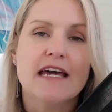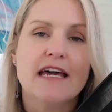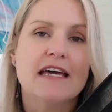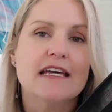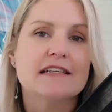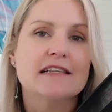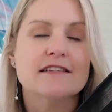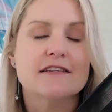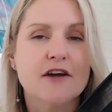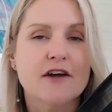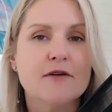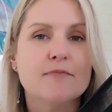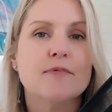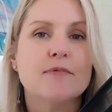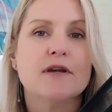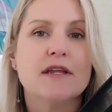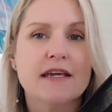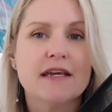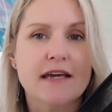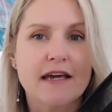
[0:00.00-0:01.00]
is
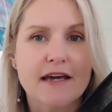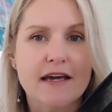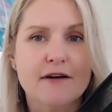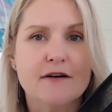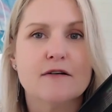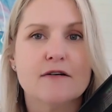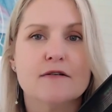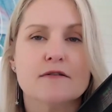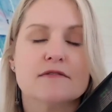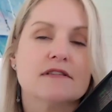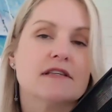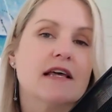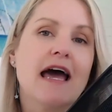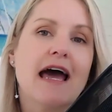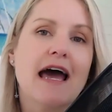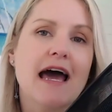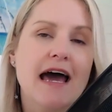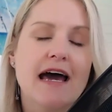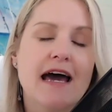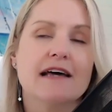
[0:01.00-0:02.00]
nobody else
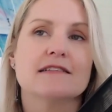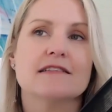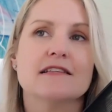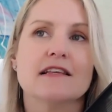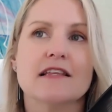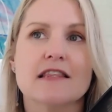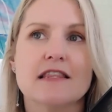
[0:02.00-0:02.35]
has